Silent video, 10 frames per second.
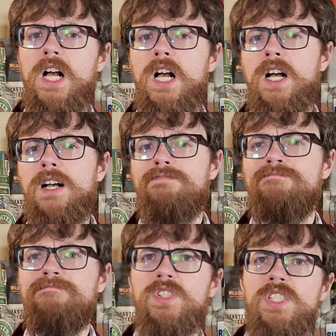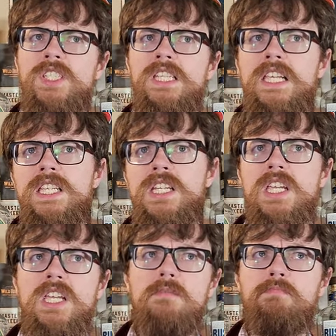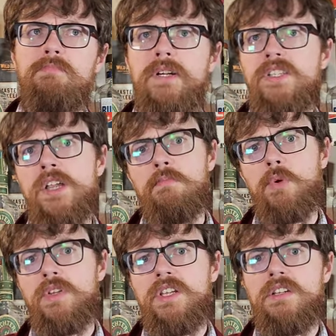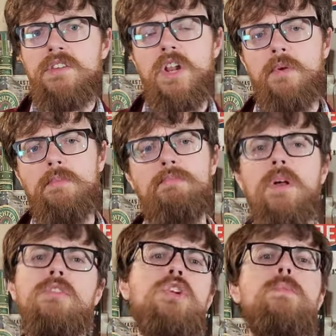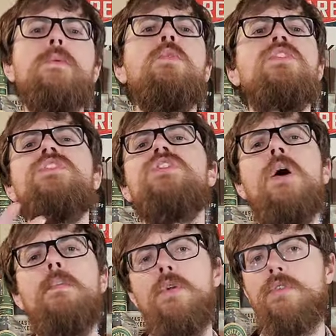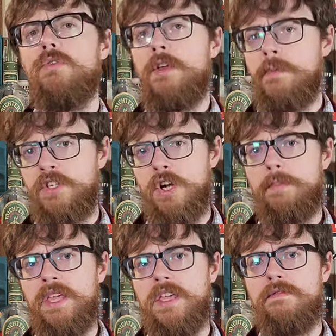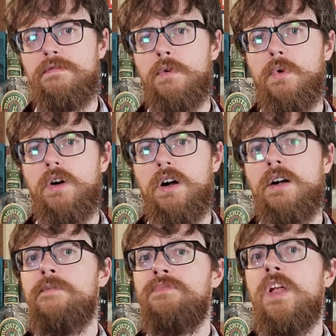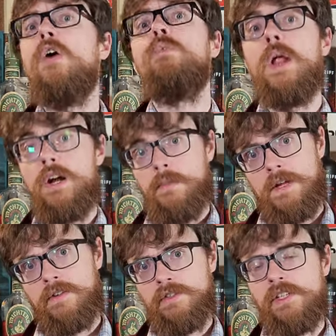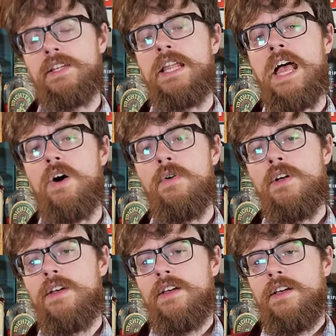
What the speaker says: 60% more than, a little bit more than double MSRP for rare bottles. Now,